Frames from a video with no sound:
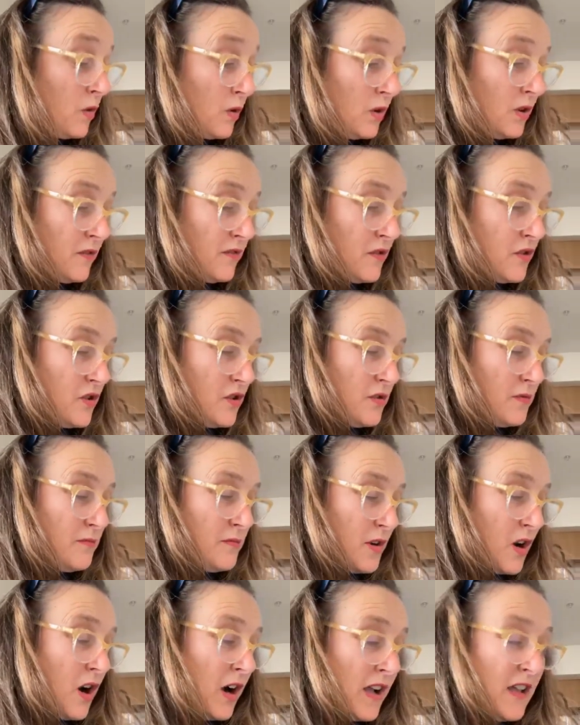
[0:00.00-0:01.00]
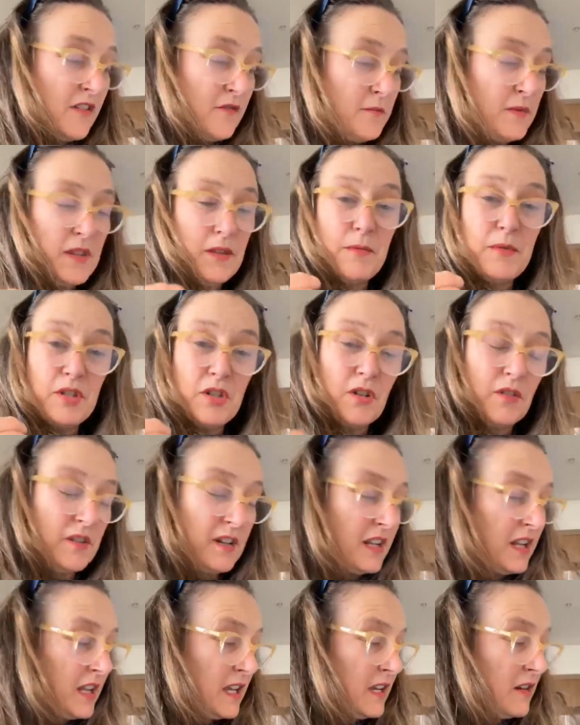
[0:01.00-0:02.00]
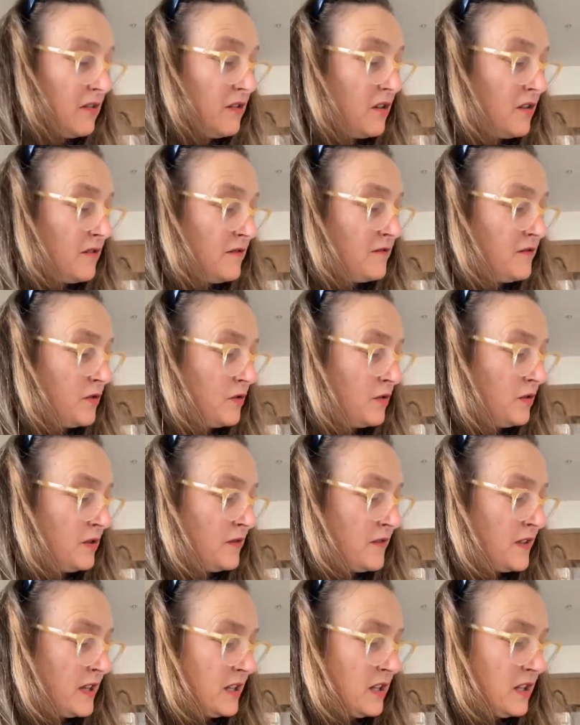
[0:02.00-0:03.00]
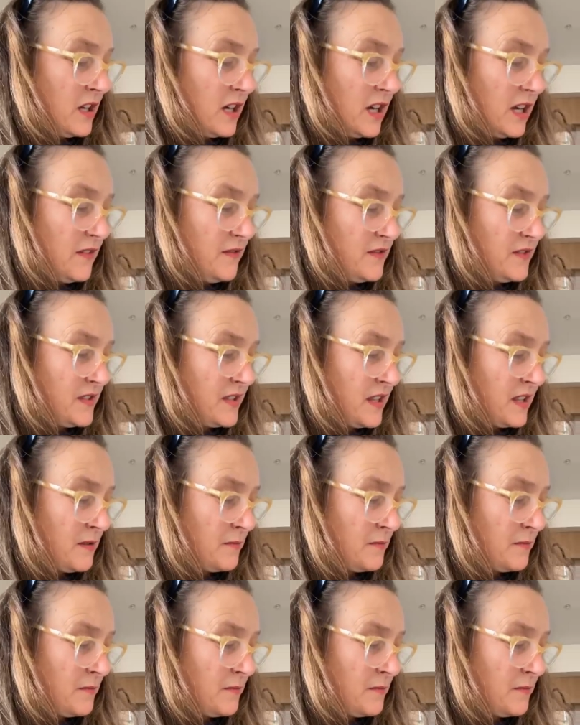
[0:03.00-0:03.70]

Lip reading: all of whom I have been the majority carer of for all of their lives,